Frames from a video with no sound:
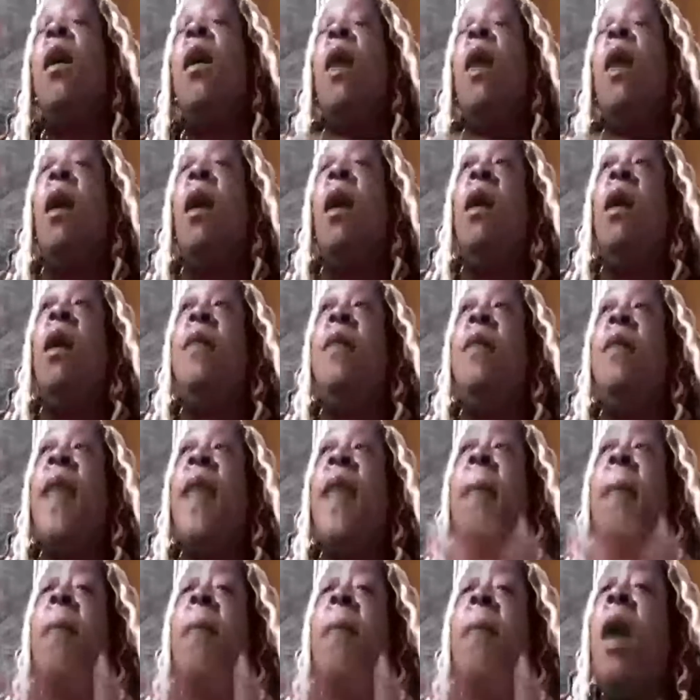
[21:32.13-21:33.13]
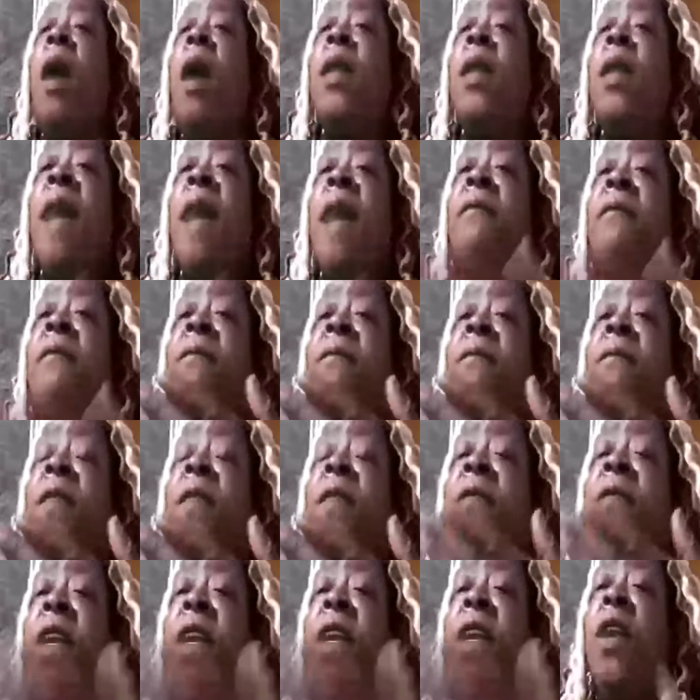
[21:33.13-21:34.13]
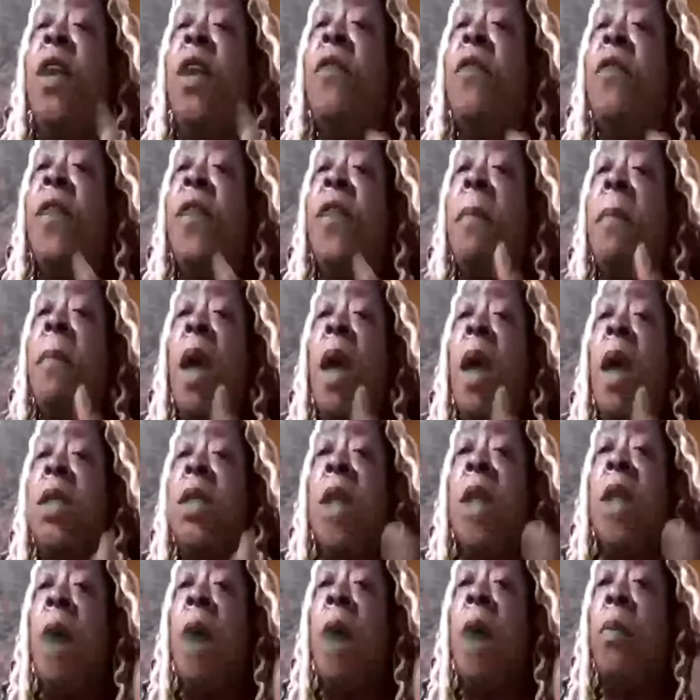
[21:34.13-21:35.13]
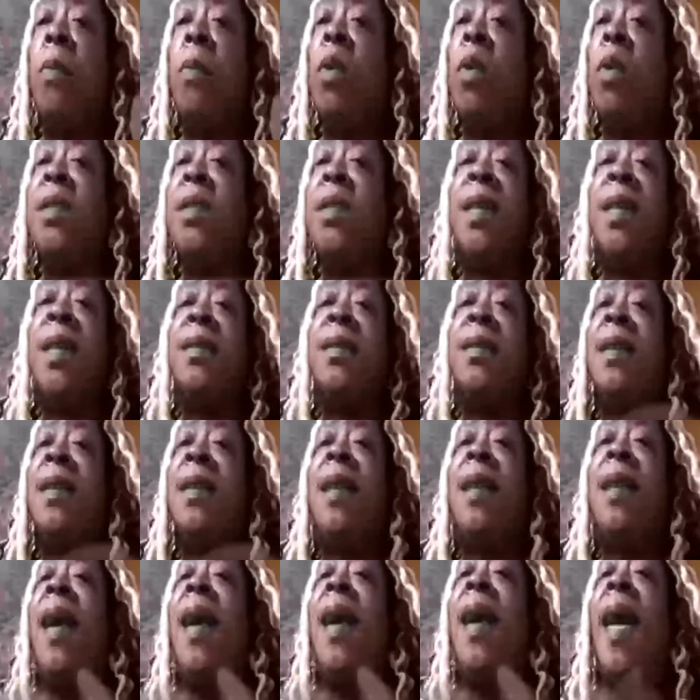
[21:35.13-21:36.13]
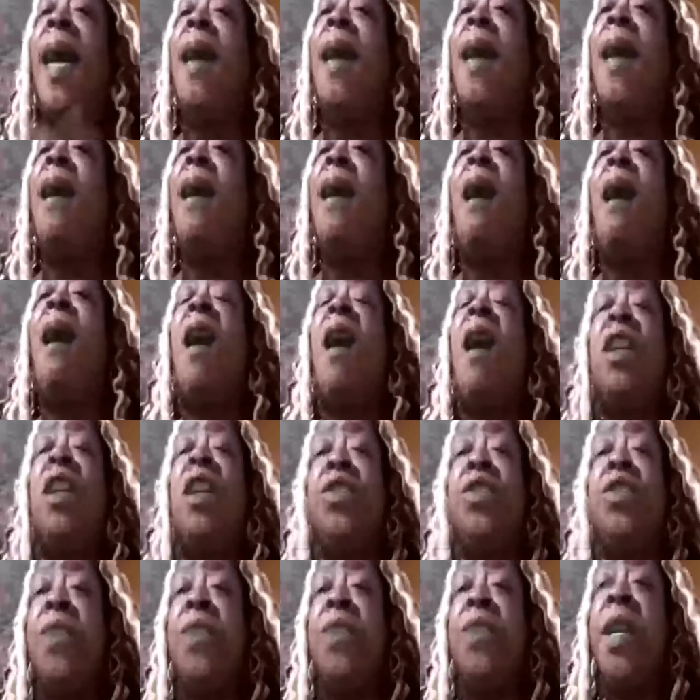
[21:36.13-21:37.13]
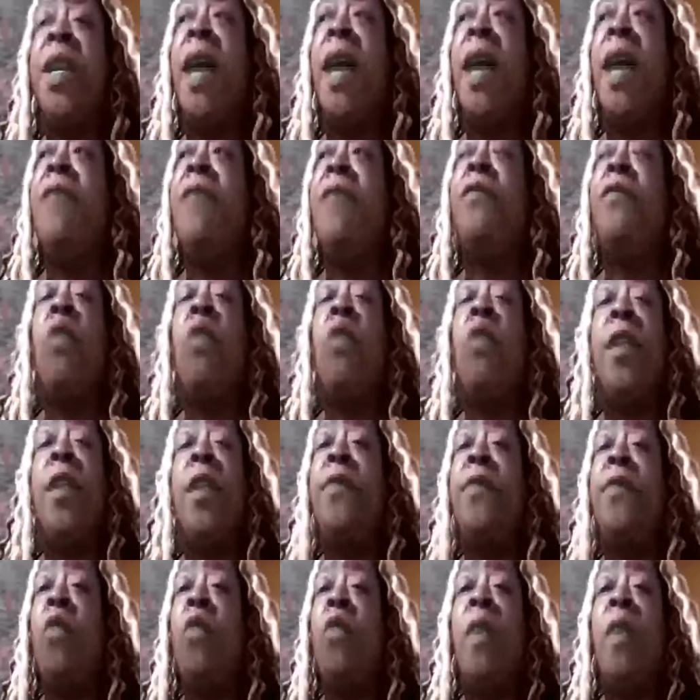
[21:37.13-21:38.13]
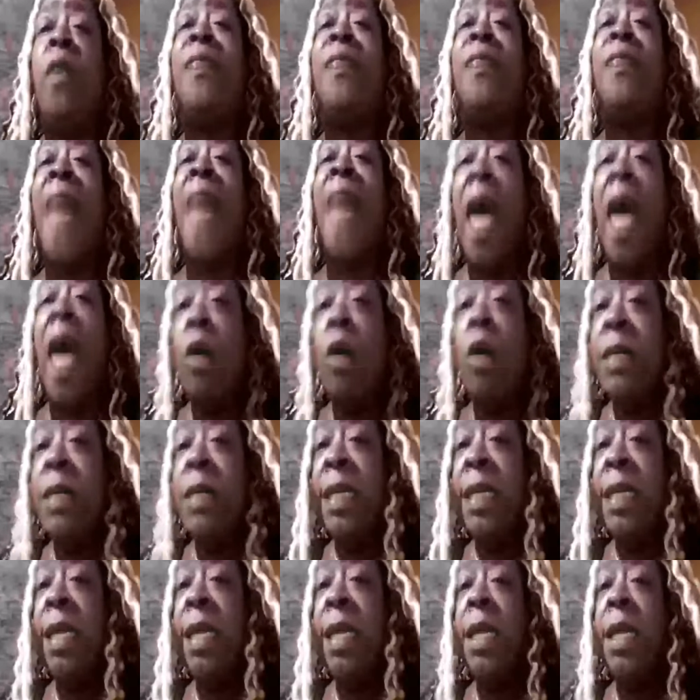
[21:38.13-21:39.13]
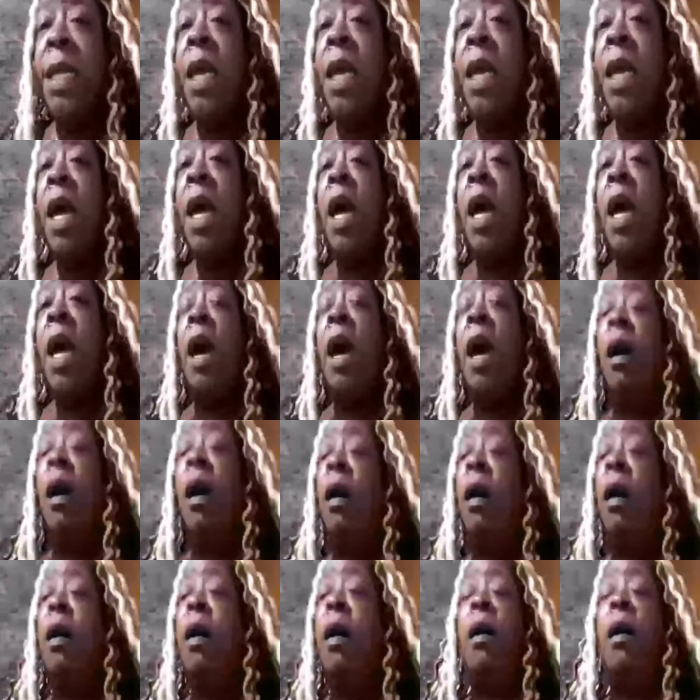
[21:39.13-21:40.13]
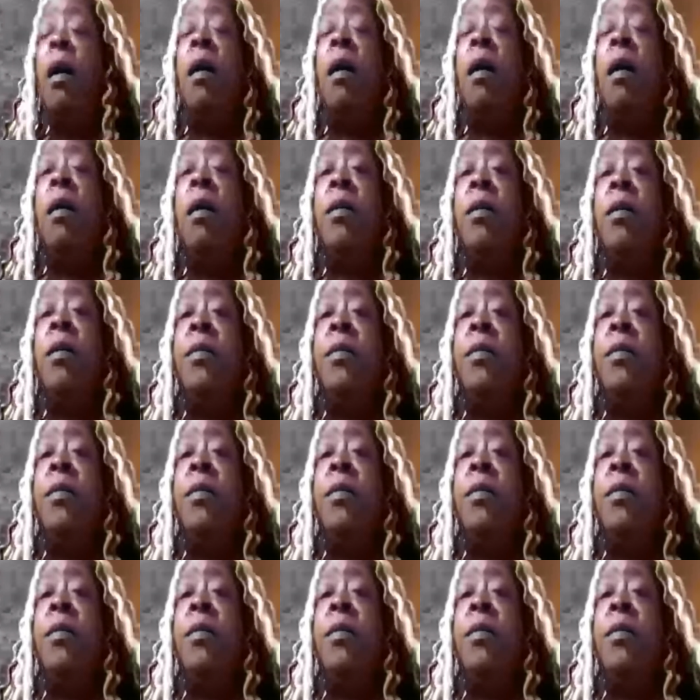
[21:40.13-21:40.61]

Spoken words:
That the video for the Montauk Boys, they said they had 144,000 uh